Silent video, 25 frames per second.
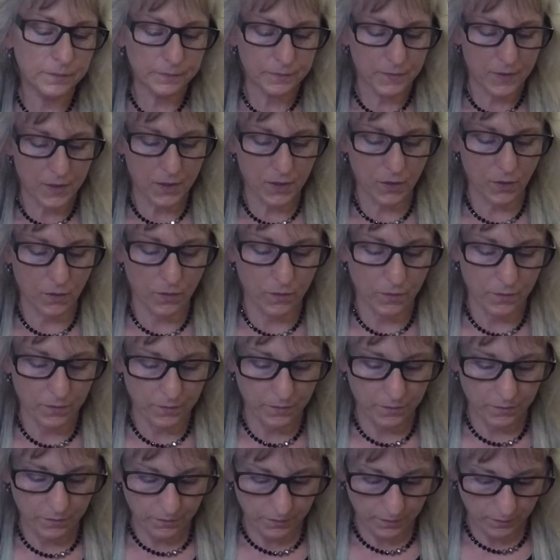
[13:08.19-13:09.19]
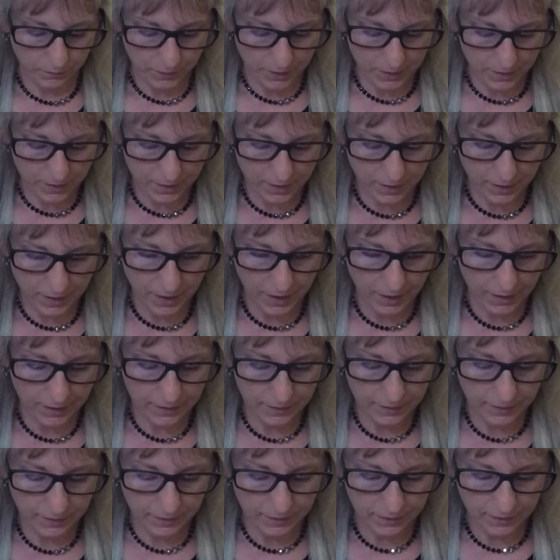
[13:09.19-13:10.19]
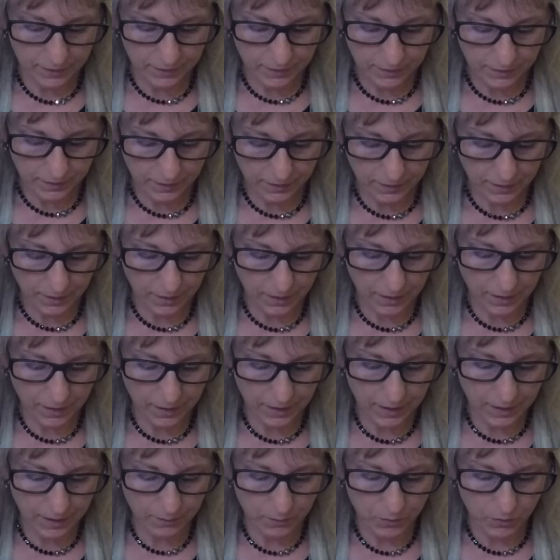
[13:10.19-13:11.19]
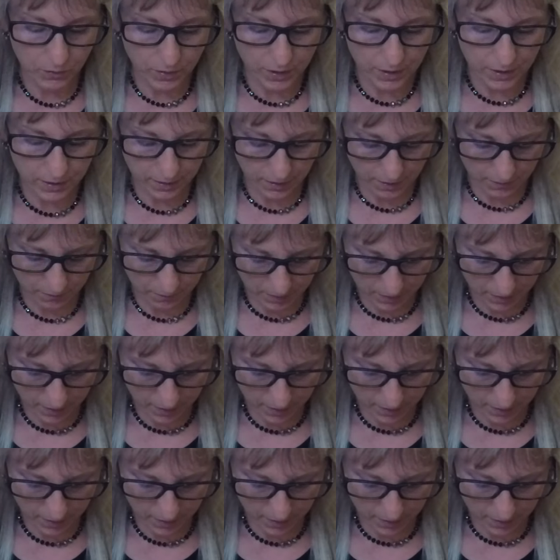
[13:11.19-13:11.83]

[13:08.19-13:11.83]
So once again, I am going to have my